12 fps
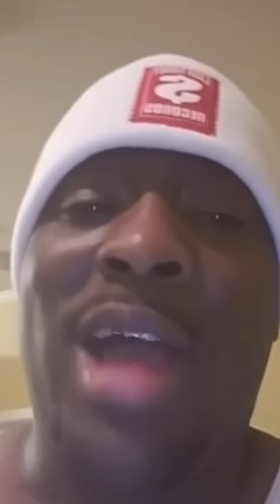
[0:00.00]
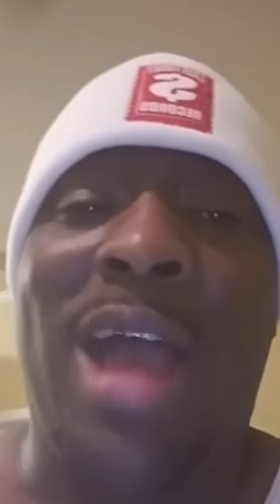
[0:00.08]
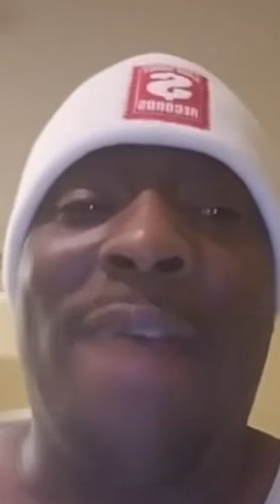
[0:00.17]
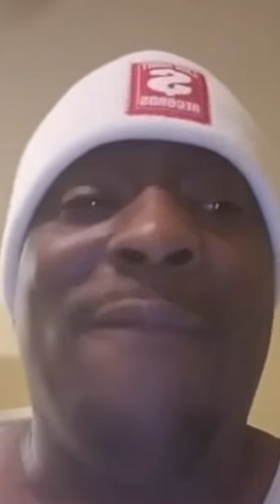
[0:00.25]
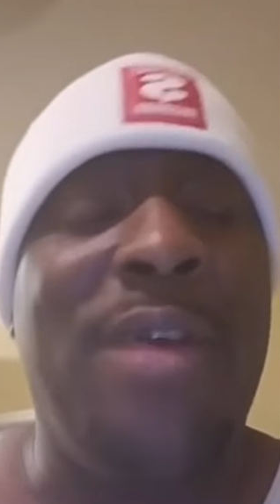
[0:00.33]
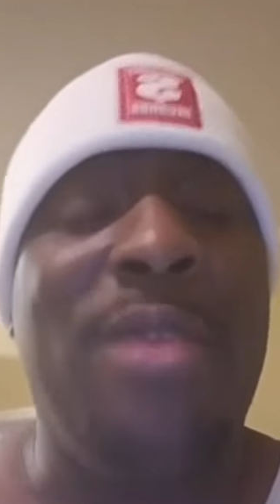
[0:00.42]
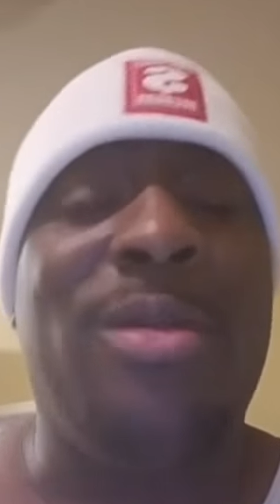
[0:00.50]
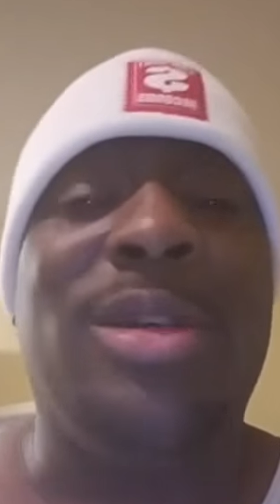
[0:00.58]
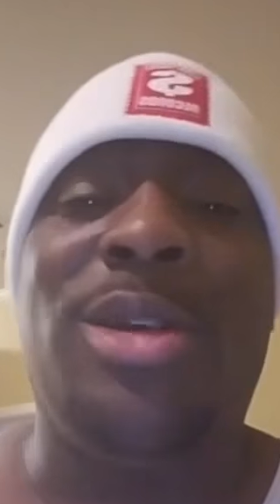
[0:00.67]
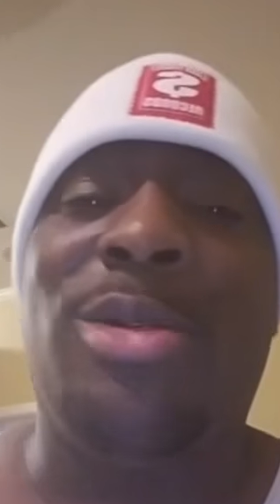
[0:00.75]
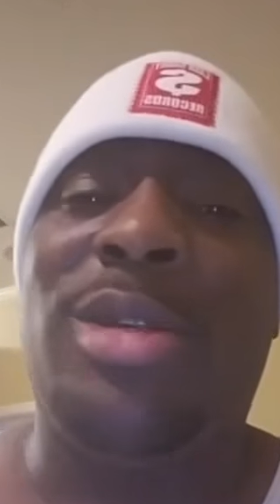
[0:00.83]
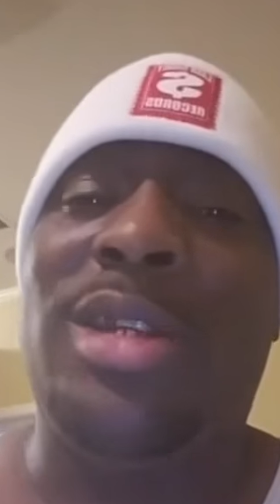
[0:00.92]
I fuck
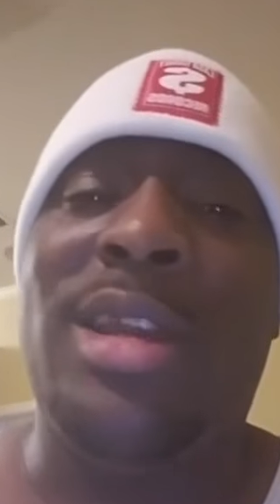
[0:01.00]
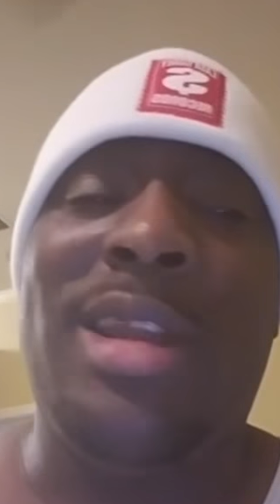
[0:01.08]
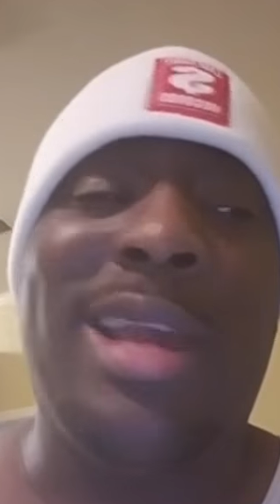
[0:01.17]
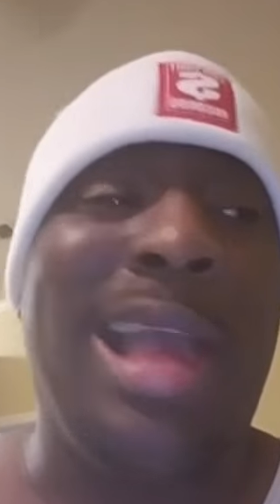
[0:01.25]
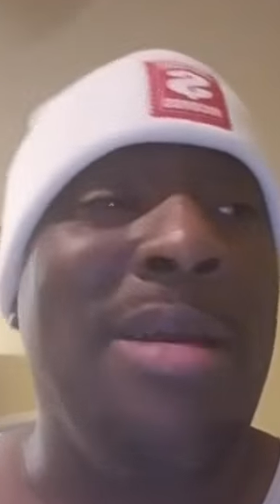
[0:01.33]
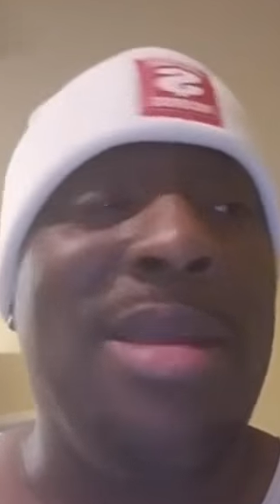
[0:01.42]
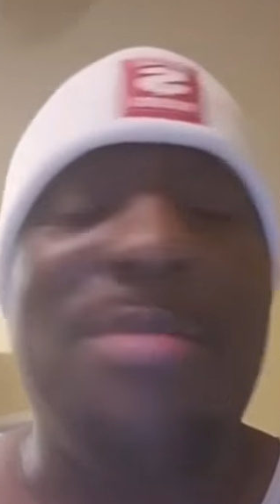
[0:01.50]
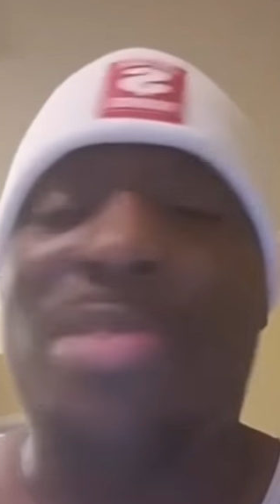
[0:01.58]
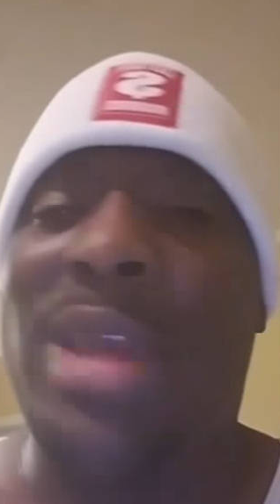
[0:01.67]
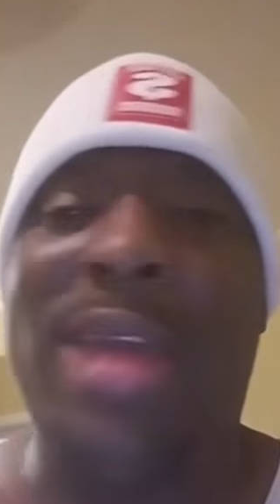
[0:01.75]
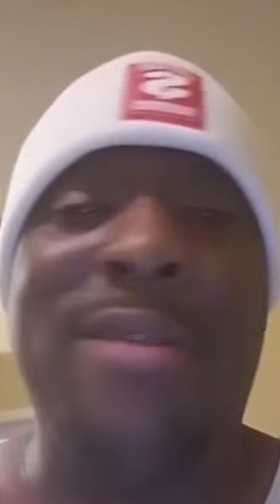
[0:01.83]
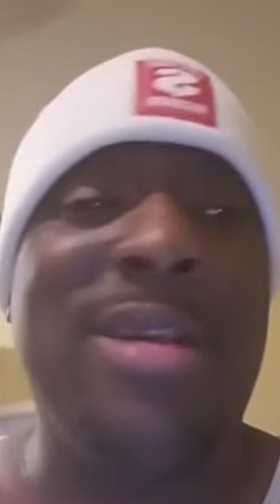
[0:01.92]
with your shit, nigga. I didn't
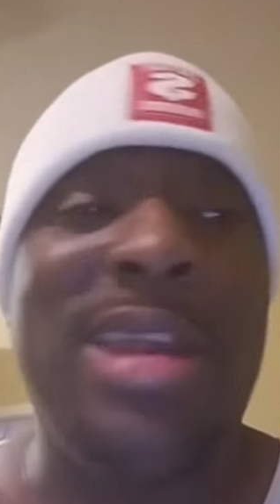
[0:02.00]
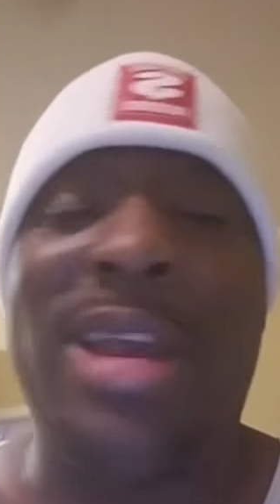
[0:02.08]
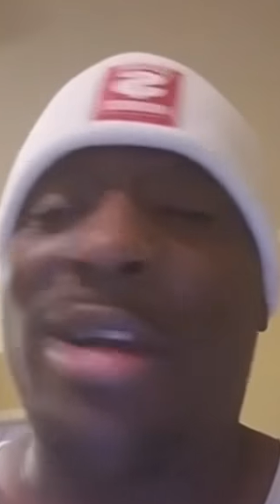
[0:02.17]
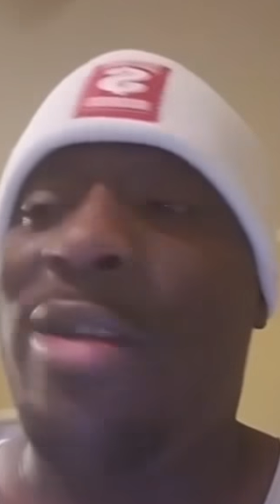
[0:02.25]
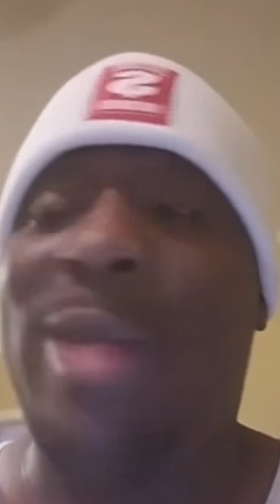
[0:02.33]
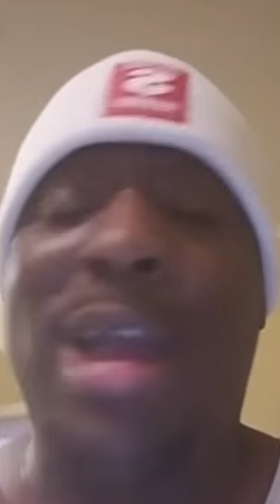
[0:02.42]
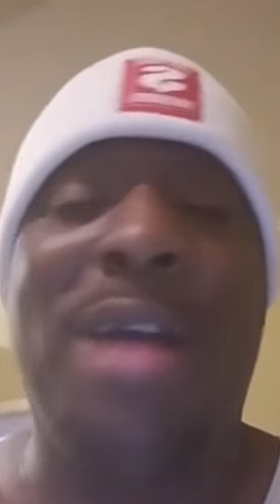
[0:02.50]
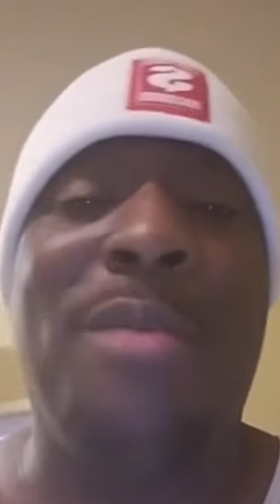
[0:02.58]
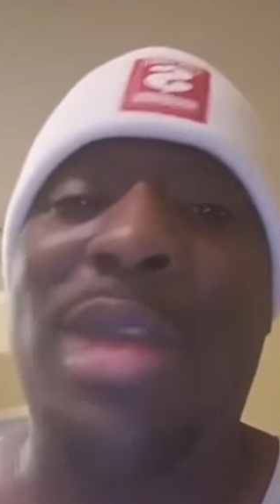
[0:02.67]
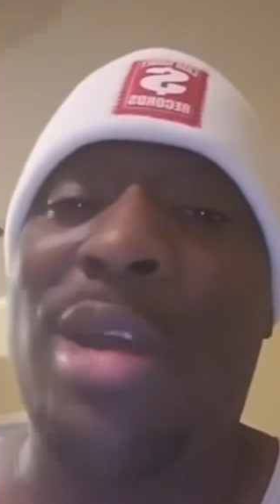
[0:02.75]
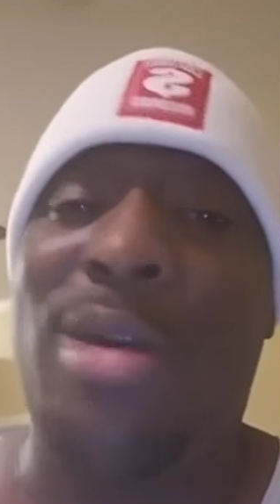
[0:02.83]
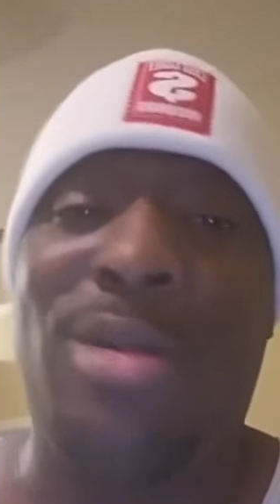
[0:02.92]
put every nigga around
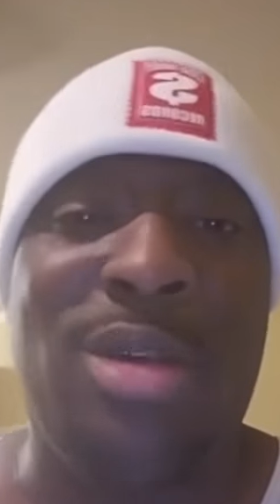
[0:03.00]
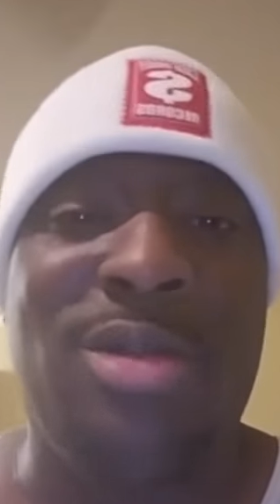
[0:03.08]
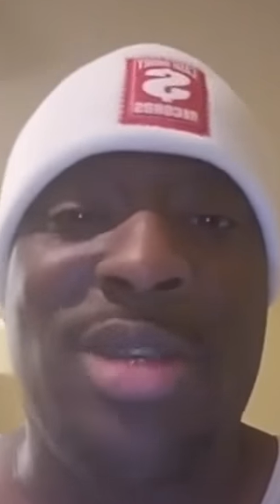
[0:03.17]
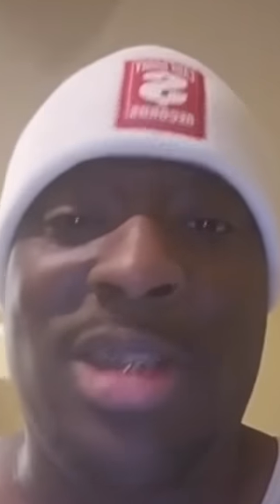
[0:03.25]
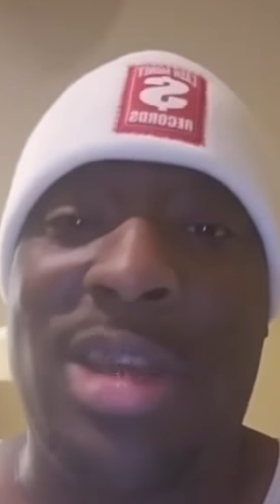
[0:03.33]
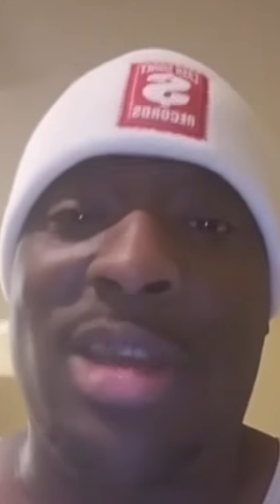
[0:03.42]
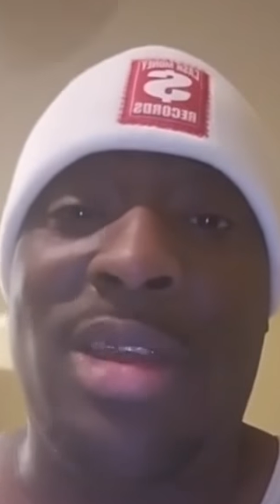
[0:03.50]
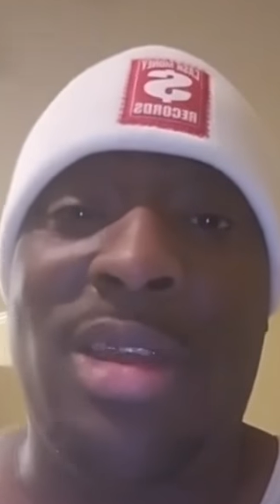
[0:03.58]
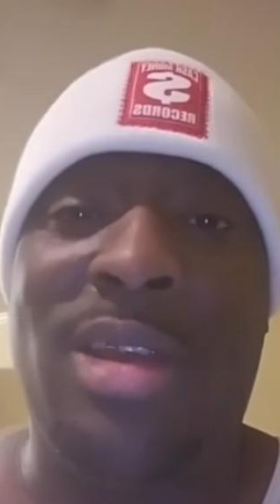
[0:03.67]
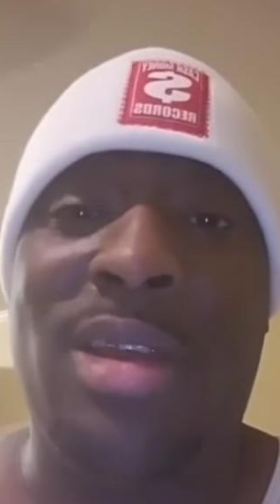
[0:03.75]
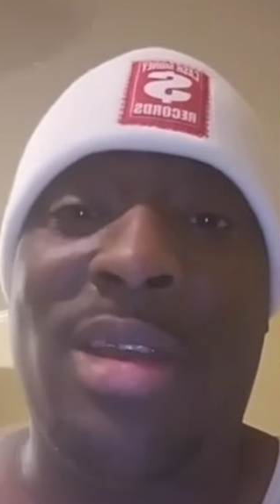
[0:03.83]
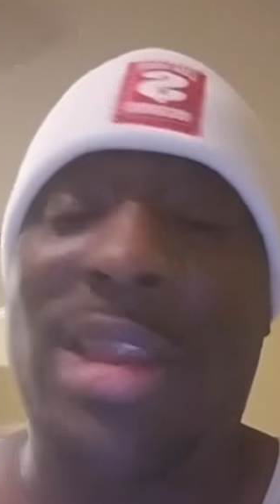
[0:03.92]
me on your shit.
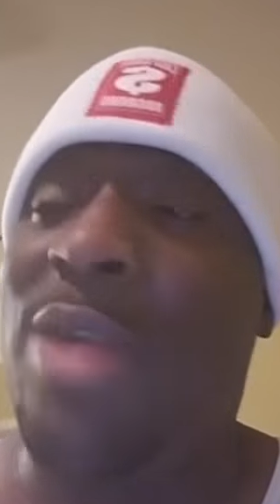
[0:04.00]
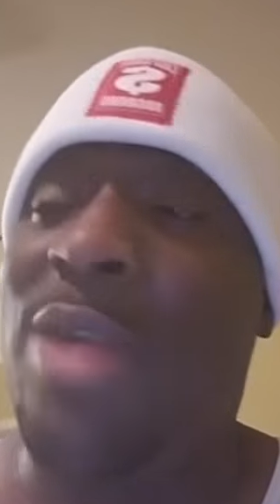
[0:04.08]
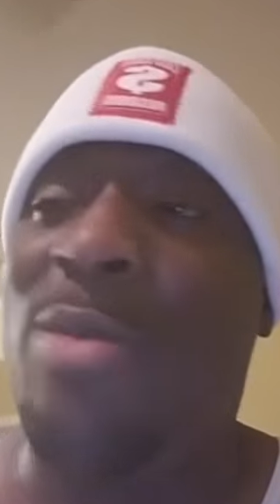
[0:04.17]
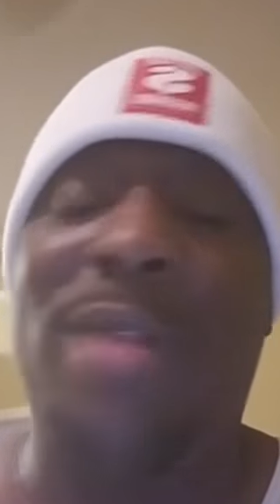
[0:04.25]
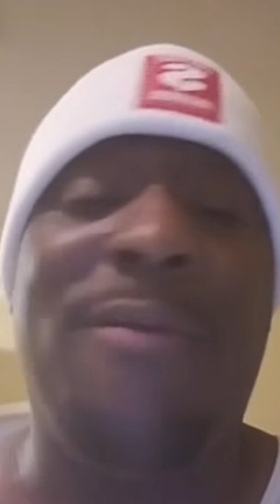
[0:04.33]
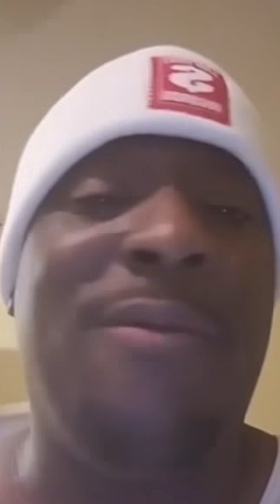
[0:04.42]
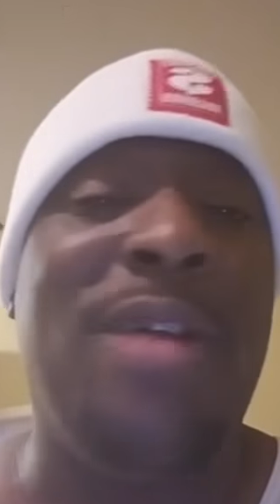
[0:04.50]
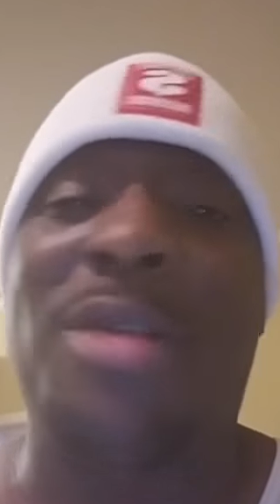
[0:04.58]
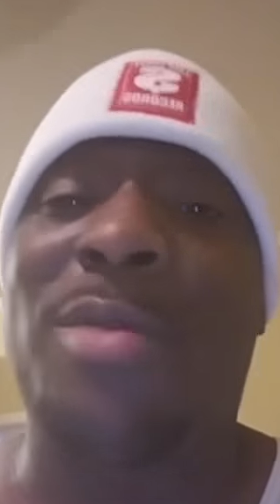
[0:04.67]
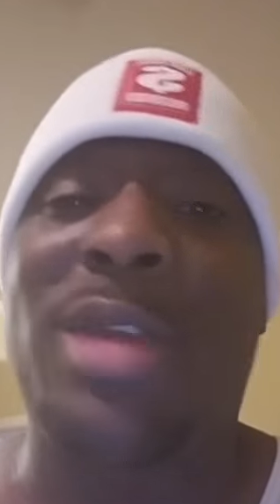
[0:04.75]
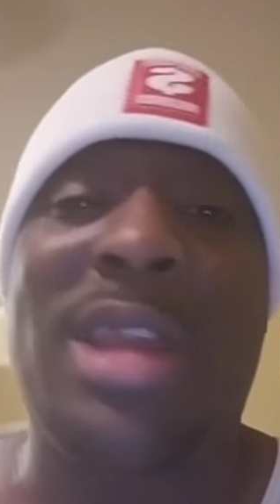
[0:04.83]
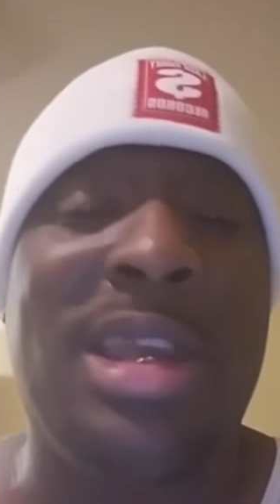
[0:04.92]
Nigga wasn't
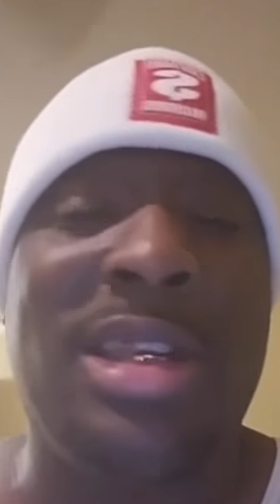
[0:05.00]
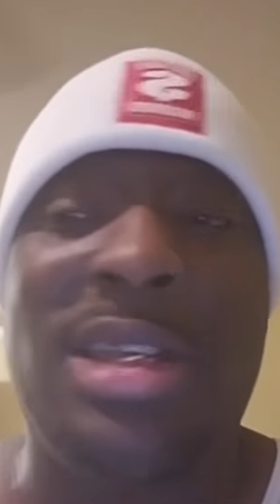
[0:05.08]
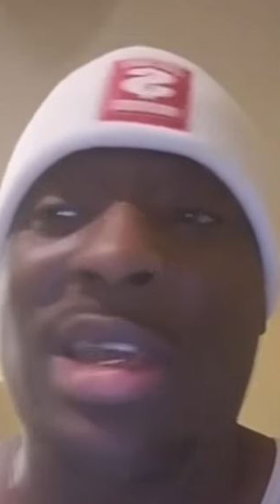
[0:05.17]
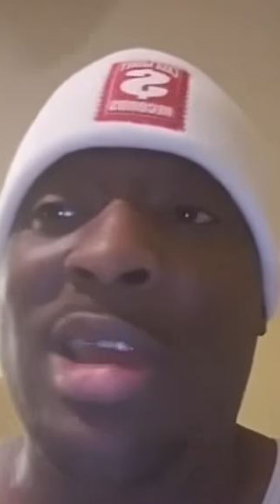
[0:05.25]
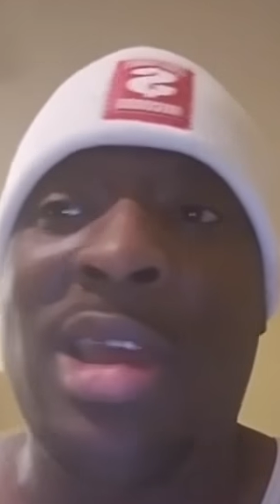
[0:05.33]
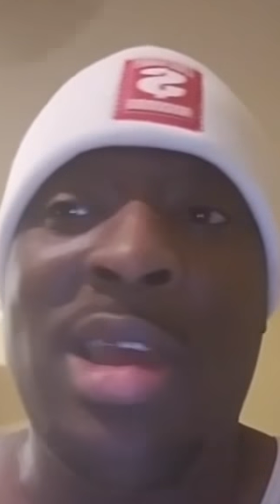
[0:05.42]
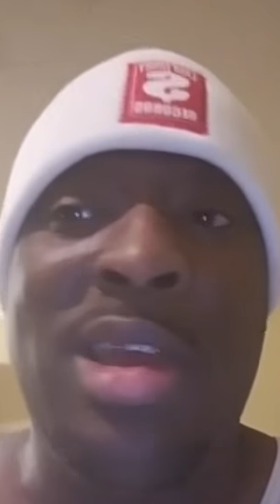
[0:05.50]
fucking with that shit.